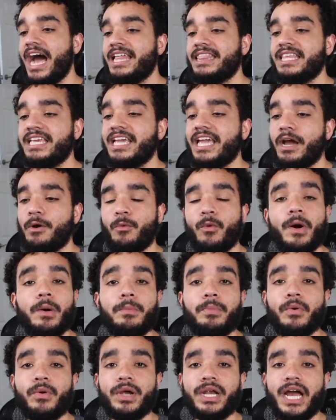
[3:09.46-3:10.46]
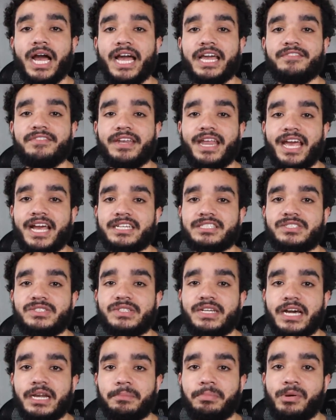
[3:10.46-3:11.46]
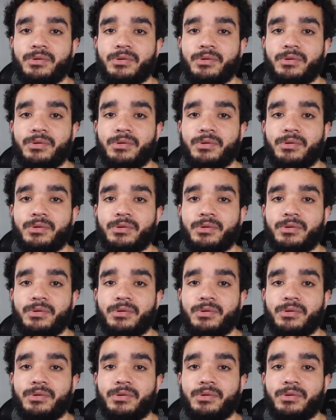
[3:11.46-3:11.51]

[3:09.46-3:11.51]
I think at one point I even asked, you got a